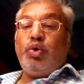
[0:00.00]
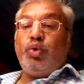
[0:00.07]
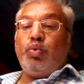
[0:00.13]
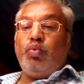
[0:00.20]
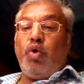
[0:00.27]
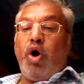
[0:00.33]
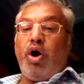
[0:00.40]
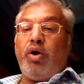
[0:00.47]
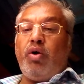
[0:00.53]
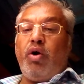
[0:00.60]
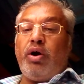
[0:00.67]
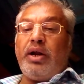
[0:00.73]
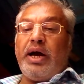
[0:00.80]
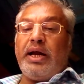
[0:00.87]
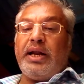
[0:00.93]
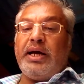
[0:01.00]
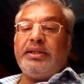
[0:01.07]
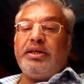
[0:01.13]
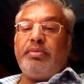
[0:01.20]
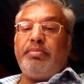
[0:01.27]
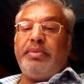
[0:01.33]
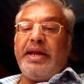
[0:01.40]
to walk on
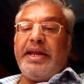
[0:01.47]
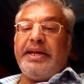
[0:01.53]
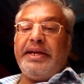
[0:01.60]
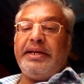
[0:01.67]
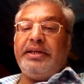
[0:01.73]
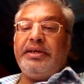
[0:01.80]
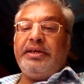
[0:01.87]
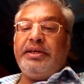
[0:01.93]
another planet.